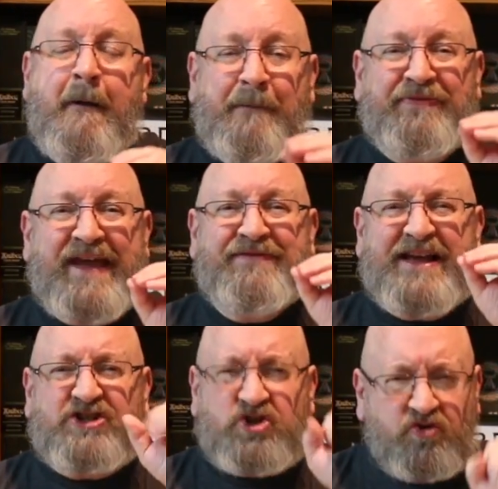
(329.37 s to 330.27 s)
but they have
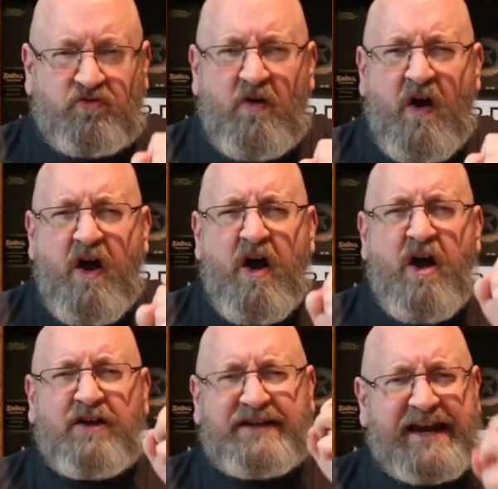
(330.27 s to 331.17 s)
that
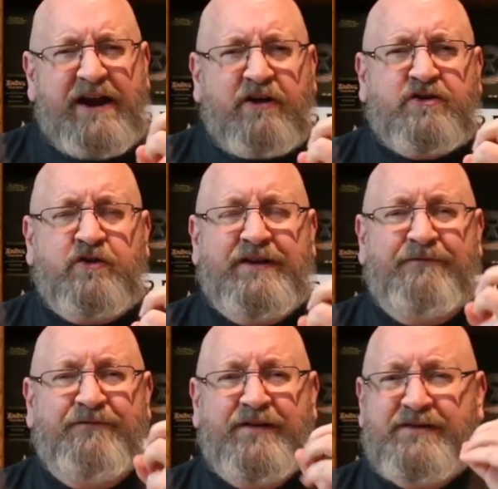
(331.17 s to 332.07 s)
strong character
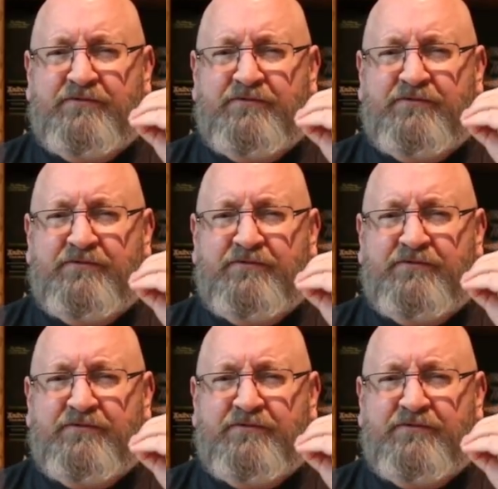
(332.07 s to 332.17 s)
that